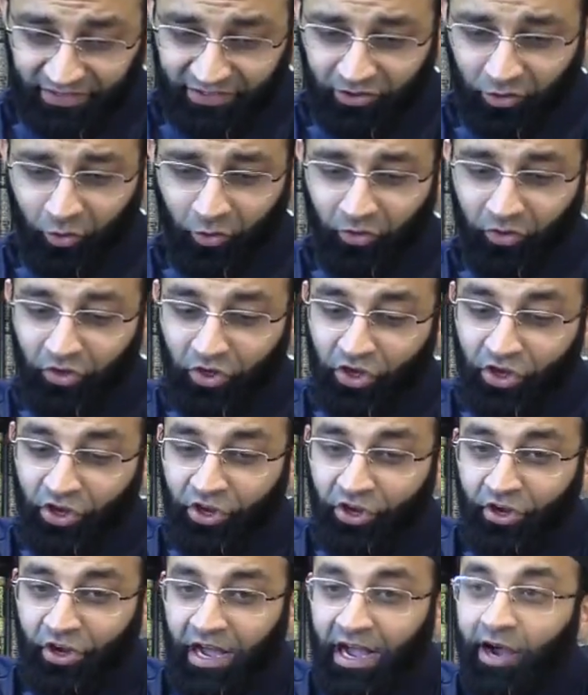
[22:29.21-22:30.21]
So
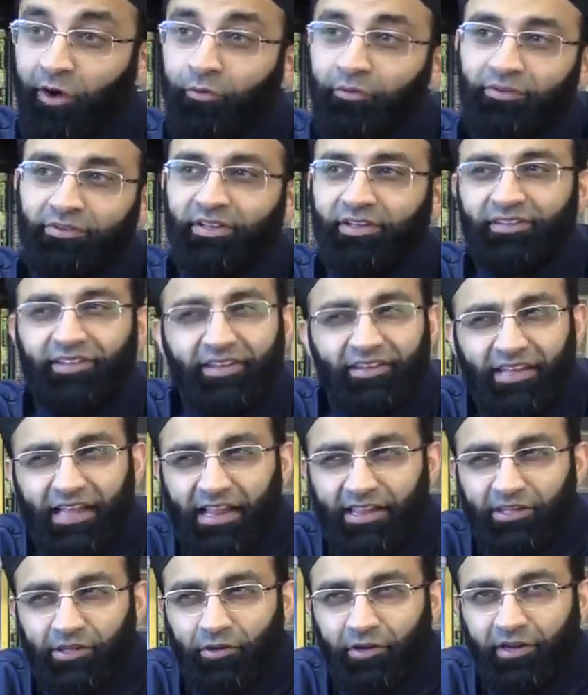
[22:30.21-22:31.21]
how does that
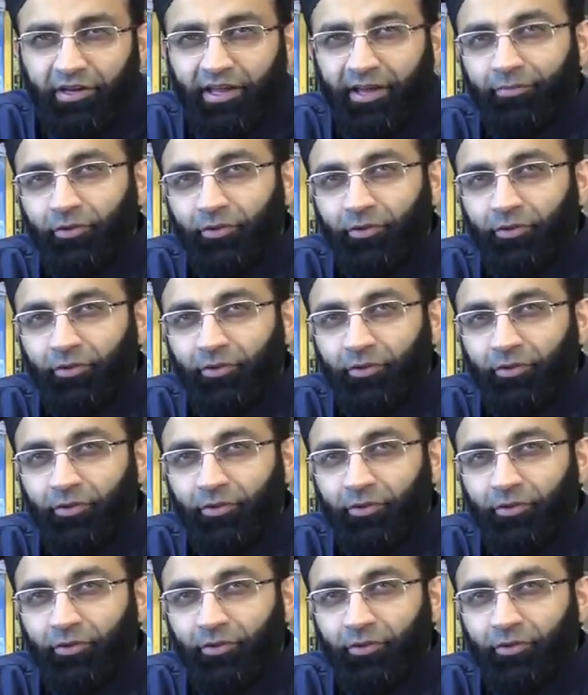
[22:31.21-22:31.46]
calculate?